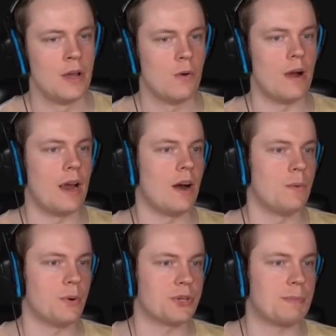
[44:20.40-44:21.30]
where
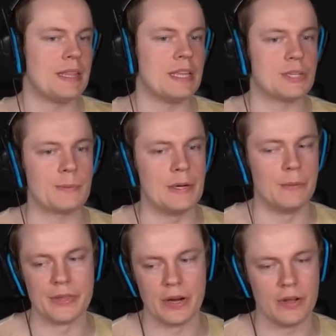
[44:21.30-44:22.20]
we'll spin this wheel
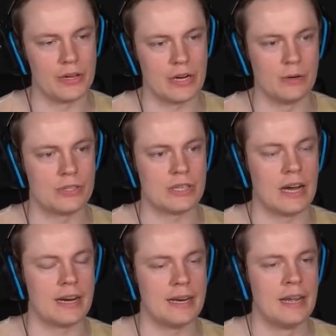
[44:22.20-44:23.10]
with all the ghosts on
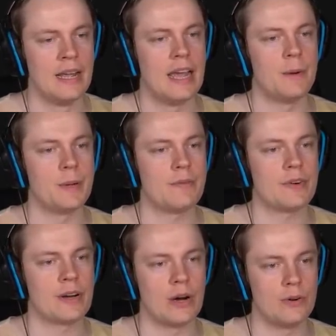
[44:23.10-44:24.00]
it, and whatever
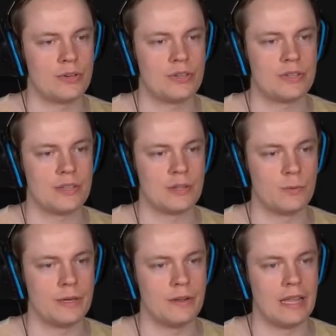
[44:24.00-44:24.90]
ghost the
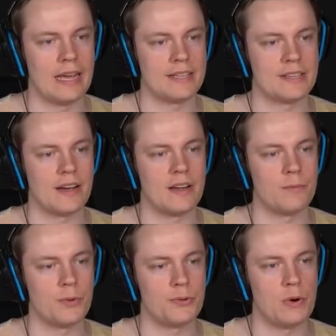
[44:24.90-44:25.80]
wheel lands on,
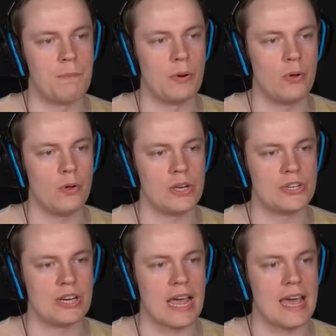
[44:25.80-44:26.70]
we'll do a poll in
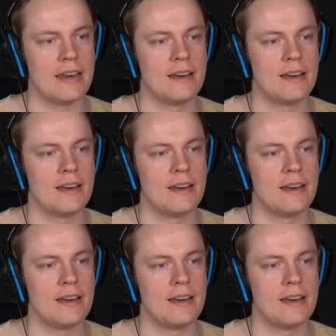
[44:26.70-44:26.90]
chat.